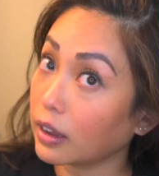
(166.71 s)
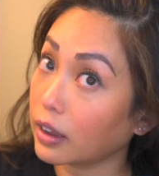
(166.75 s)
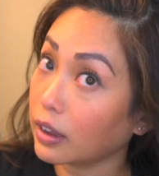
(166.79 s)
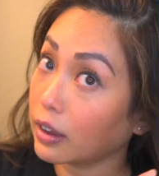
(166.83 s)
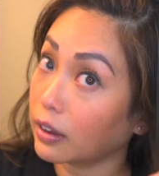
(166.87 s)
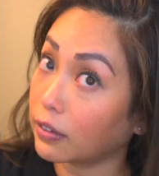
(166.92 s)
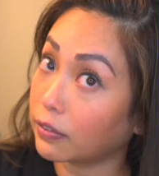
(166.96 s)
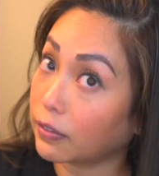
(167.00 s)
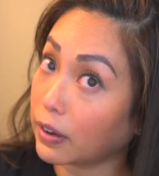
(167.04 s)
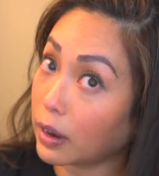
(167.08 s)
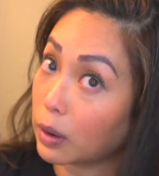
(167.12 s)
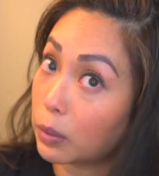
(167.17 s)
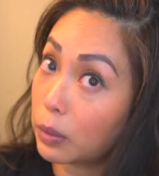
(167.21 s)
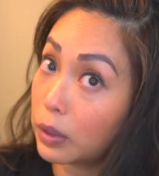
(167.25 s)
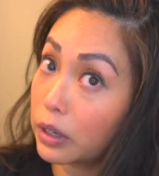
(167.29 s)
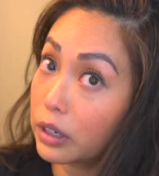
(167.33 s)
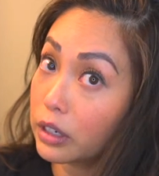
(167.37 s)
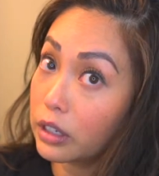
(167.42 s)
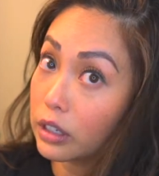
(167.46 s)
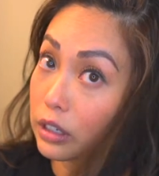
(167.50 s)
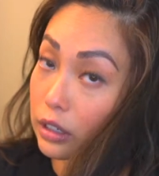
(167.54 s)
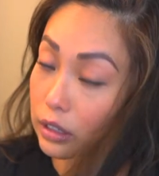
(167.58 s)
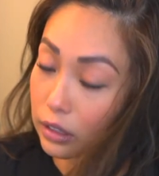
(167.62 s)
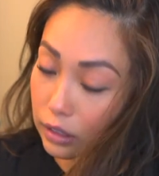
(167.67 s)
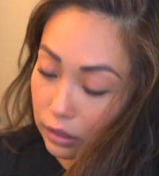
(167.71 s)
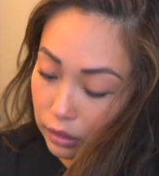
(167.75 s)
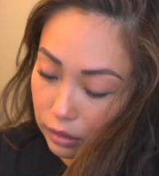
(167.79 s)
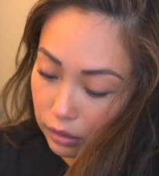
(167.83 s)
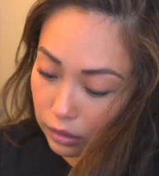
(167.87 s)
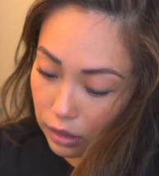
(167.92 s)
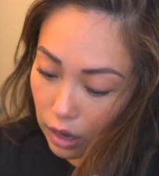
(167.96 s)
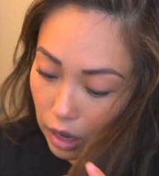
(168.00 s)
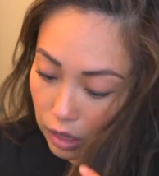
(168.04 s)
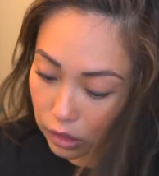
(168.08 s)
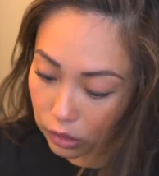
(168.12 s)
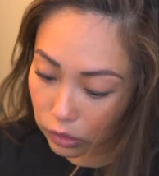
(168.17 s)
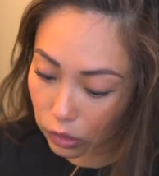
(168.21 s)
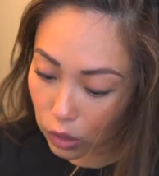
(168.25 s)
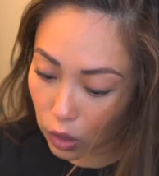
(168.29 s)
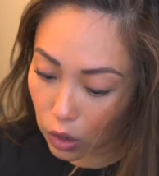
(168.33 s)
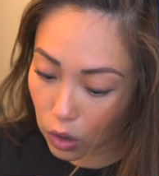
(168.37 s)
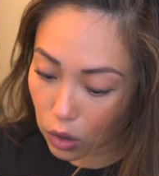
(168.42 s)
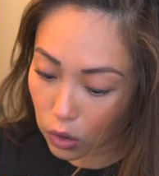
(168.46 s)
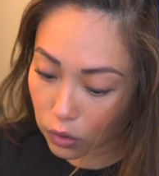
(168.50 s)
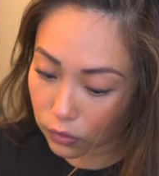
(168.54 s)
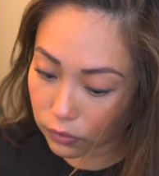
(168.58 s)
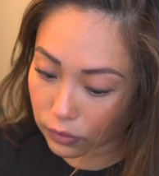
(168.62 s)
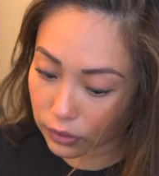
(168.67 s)
if I were to color
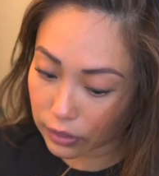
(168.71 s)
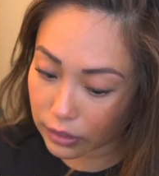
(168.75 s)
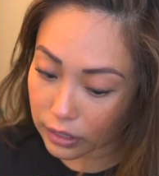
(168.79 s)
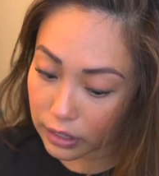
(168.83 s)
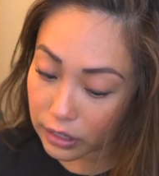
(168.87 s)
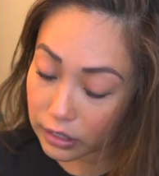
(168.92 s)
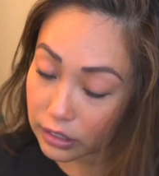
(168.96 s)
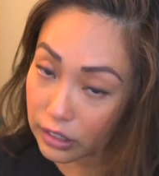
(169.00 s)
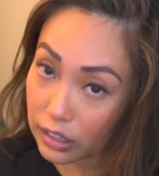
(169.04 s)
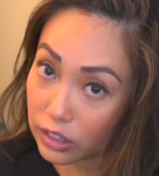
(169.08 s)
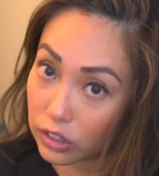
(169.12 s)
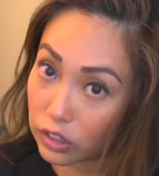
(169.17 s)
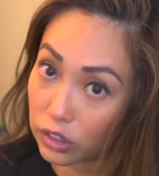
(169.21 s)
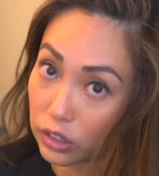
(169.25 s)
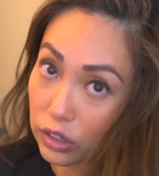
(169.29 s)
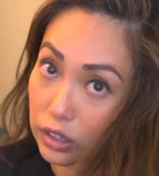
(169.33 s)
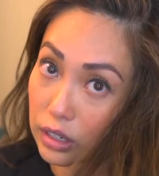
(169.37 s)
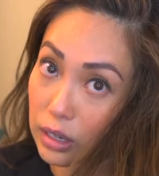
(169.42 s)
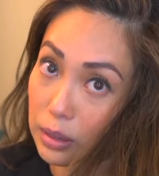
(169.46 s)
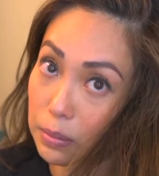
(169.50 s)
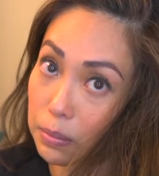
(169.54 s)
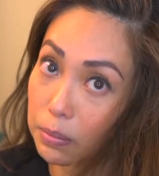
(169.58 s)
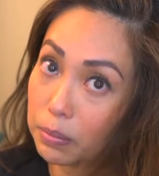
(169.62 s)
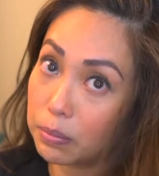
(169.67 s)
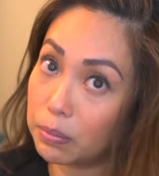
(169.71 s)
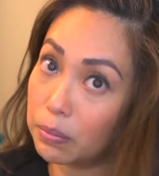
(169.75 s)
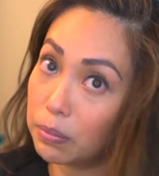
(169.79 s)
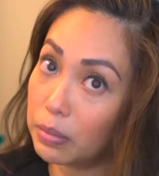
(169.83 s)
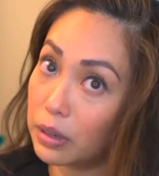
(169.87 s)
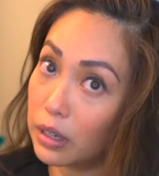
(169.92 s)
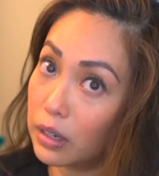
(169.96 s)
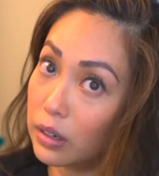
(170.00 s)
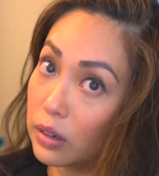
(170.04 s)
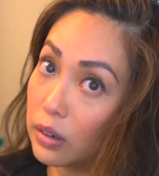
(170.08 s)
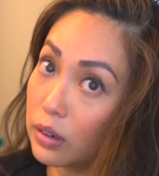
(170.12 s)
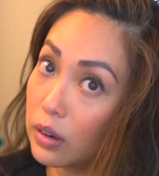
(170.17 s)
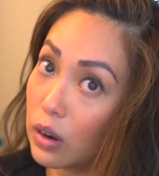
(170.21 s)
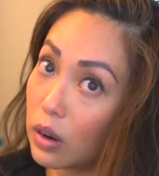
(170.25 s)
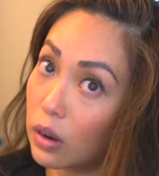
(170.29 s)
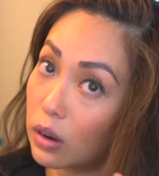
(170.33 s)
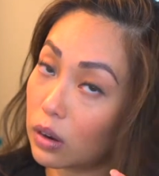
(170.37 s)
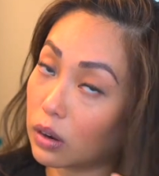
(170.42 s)
over this, it's already been,